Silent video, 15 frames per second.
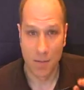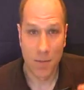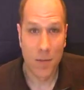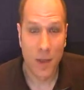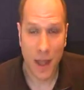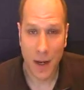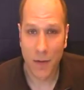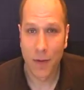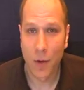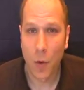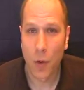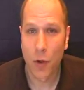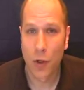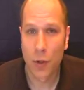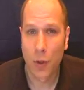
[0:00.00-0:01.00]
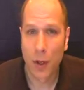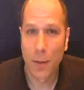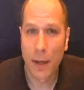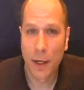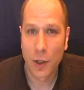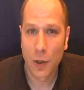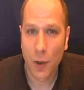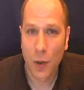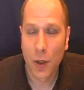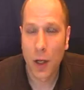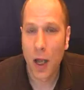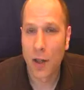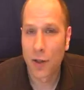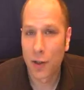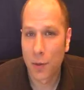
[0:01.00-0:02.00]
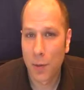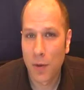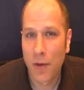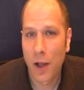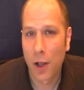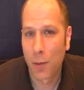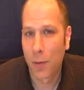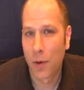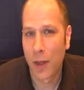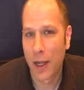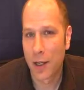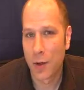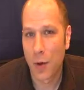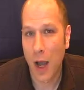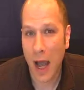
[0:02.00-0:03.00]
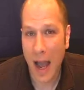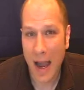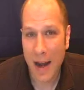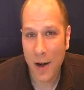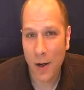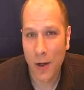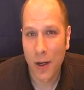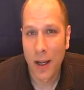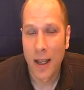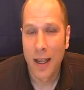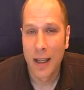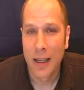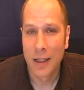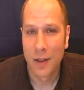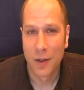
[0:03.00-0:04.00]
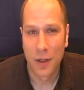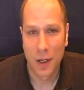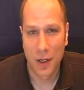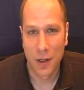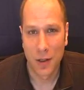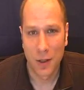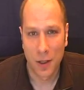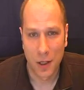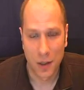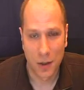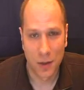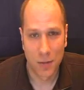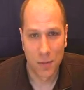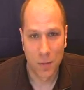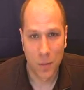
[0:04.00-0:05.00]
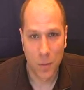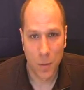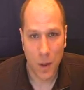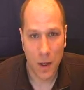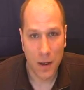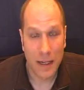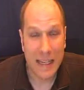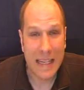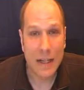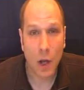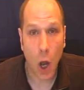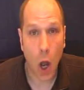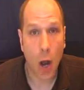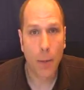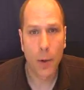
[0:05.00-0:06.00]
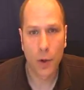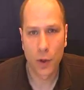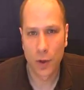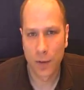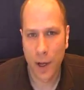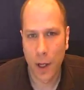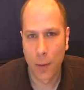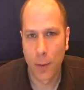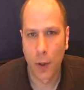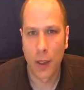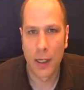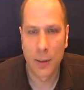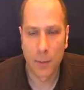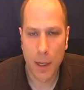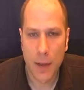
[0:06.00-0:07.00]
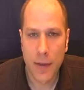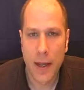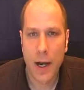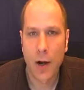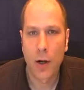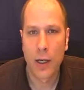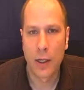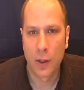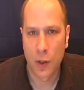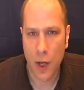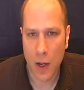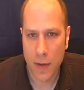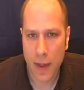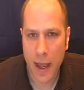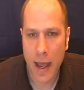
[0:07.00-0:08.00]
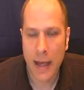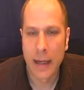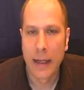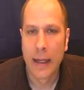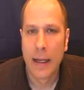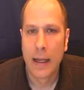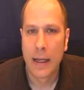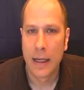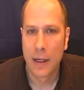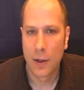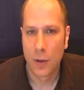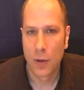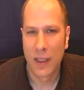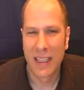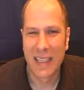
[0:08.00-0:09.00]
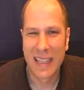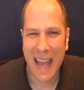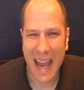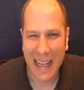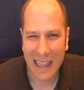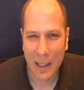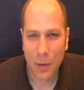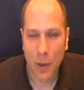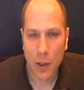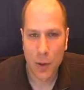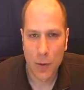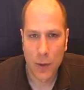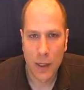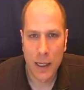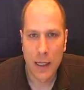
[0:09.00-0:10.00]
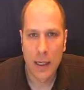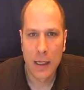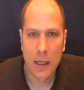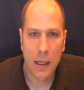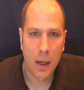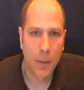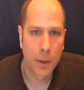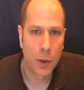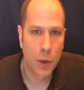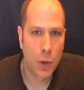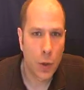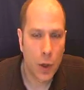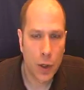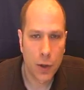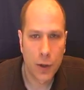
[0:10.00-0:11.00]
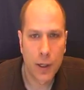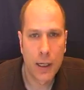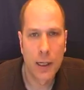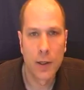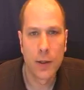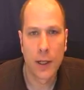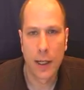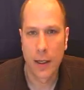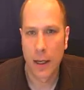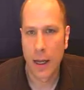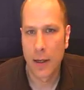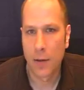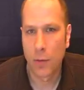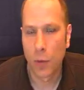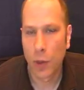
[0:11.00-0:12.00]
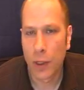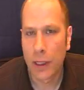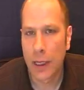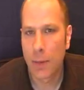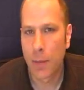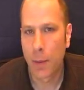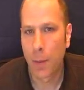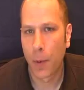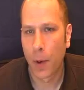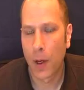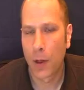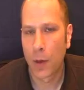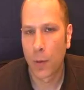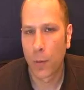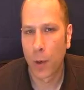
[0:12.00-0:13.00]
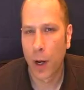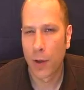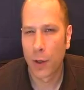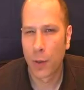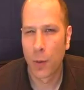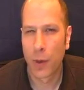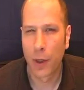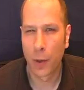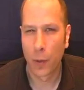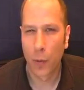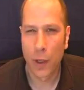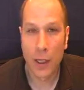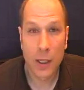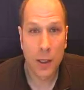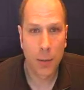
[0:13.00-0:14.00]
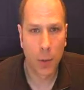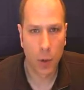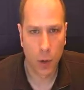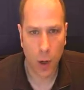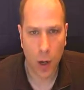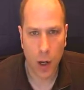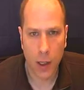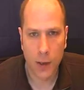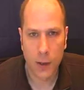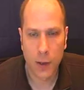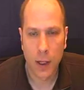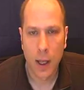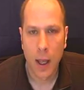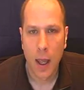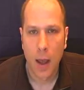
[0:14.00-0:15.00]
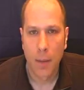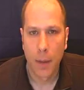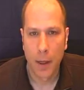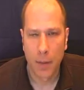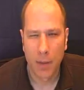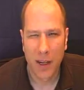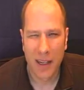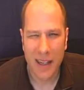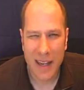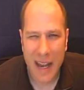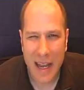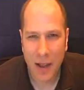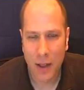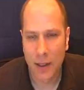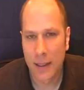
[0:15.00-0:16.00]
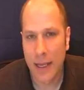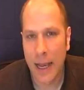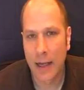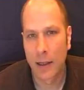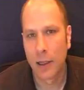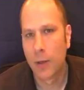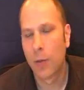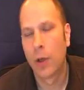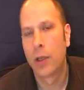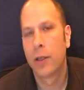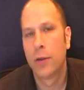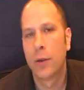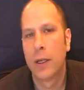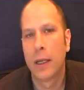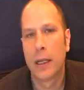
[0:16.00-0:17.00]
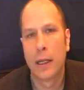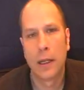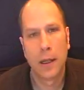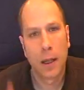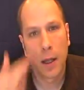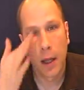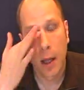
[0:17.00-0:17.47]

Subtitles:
Then of course you want to make sure the custom developer that you hire is an e-commerce developer. He's been there, he's done that, he knows exactly what you need, he can help intuit your needs and really keep the project within a reasonable cost, but nail exactly what you need.